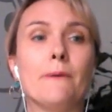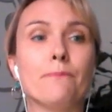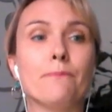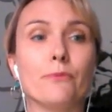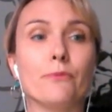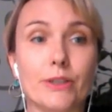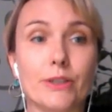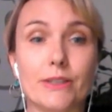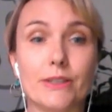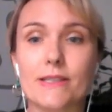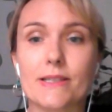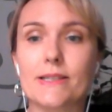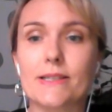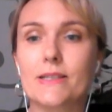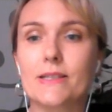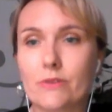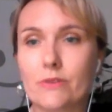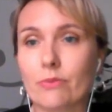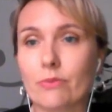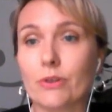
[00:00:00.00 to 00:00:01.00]
for ATS
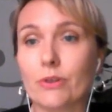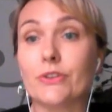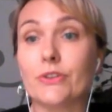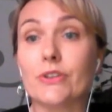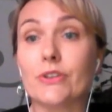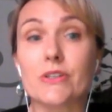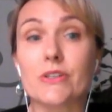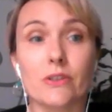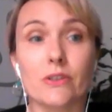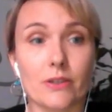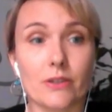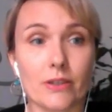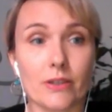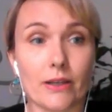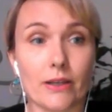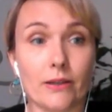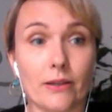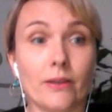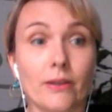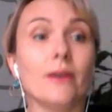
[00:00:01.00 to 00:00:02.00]
systems, but it does
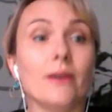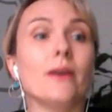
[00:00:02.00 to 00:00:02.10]
contain